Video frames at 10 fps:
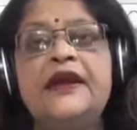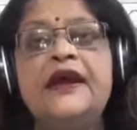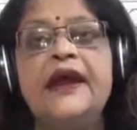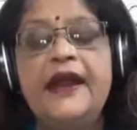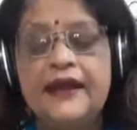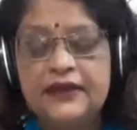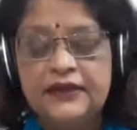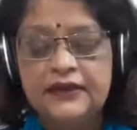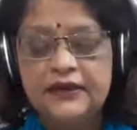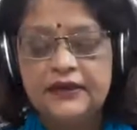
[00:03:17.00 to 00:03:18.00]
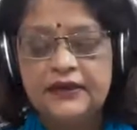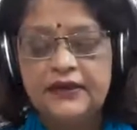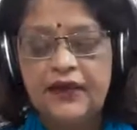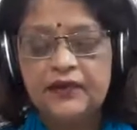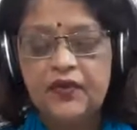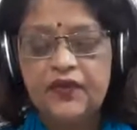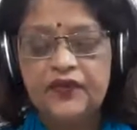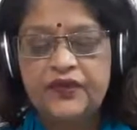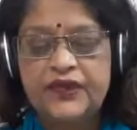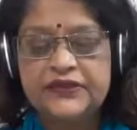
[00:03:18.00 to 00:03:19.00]
at the time
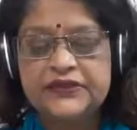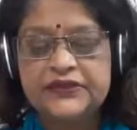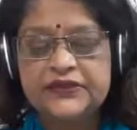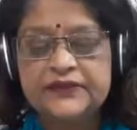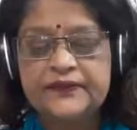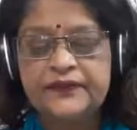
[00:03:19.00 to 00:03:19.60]
of crisis.